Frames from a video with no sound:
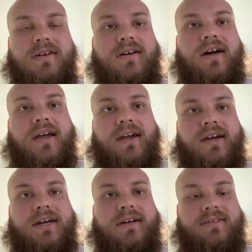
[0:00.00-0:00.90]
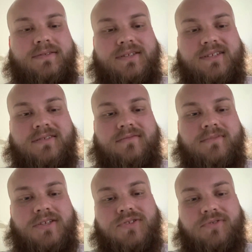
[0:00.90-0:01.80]
And
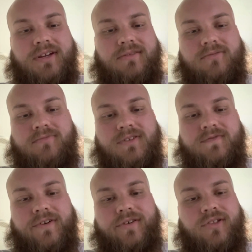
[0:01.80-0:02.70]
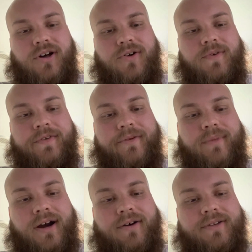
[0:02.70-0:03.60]
the strength is very low, very
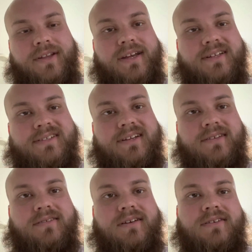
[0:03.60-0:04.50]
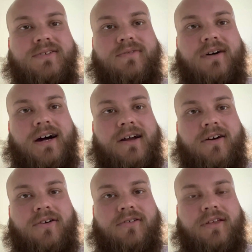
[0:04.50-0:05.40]
mild in nicotine, so I
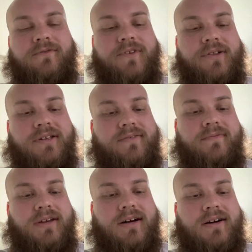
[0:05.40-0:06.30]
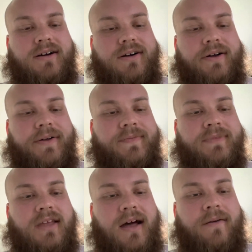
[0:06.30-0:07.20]
hardly feel it.
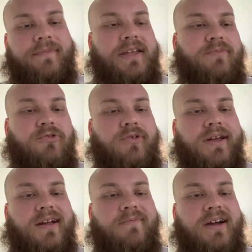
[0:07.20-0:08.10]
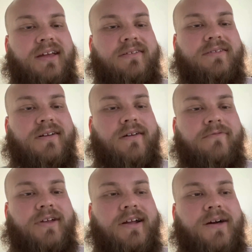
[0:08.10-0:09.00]
In the morning,
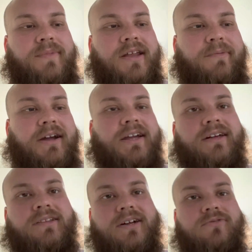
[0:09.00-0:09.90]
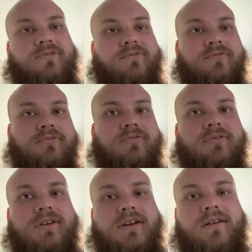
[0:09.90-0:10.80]
when I come in, I might get like a little ooh,
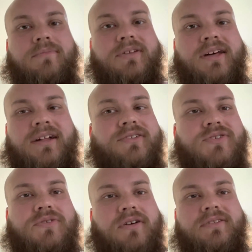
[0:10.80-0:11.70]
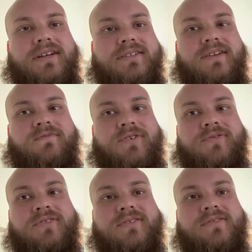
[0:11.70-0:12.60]
but not like a strong nicotine feel.
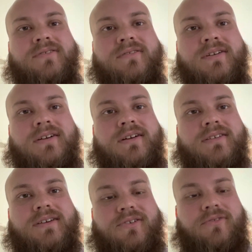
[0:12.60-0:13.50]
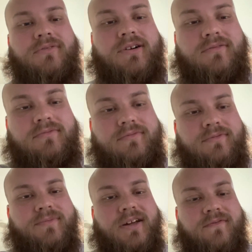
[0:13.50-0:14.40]
It's like, oh wow,
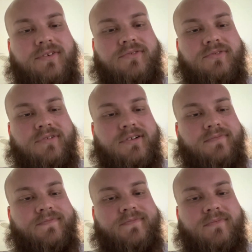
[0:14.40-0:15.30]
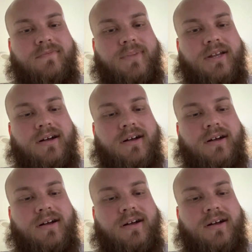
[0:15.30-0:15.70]
kind of feels a little good, but